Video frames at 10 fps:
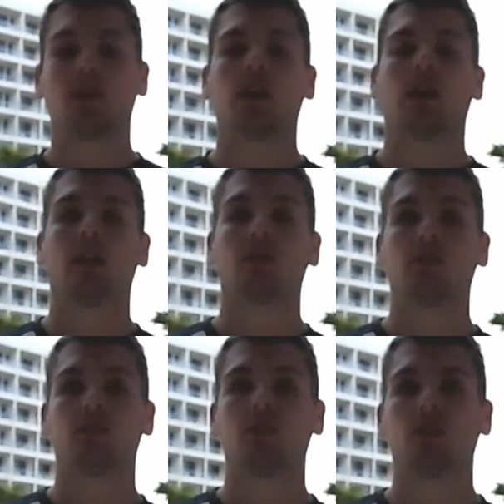and
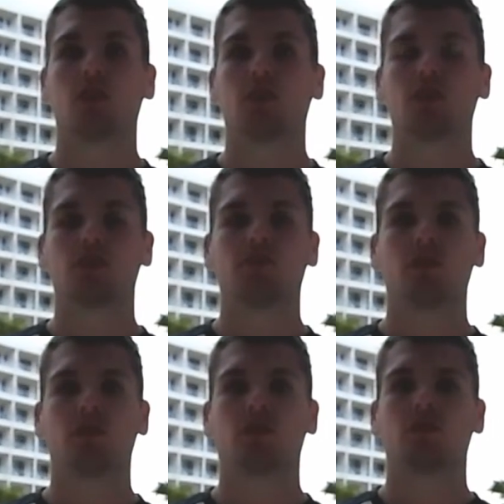we're
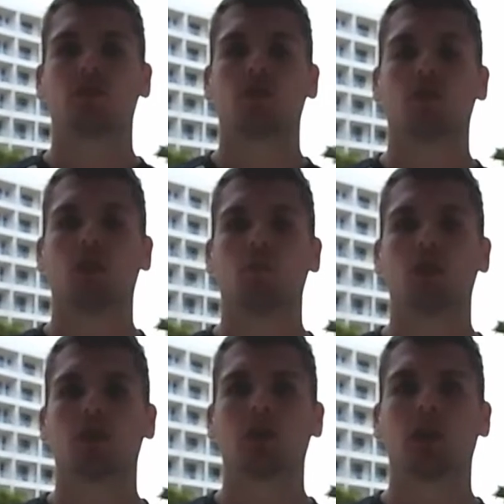just focused
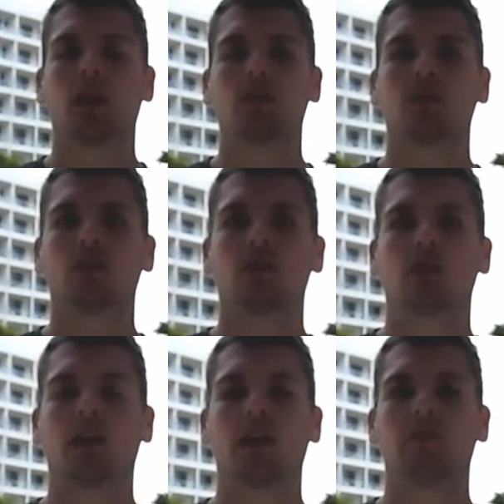on working hard and
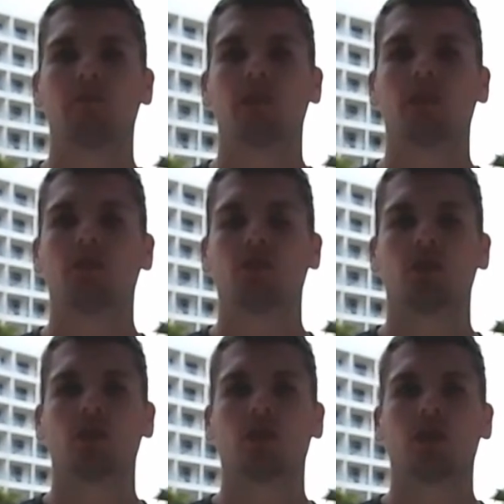getting everybody
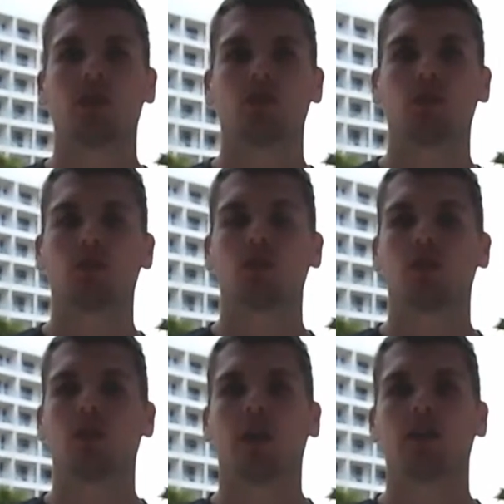into a
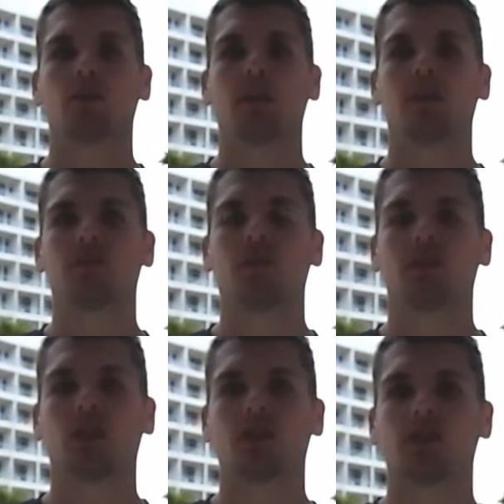good headspace
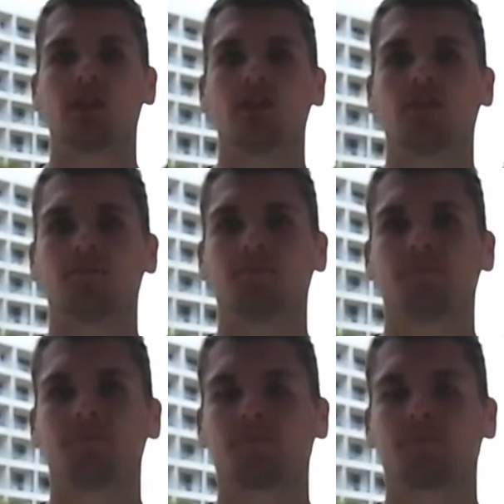for the start of the season.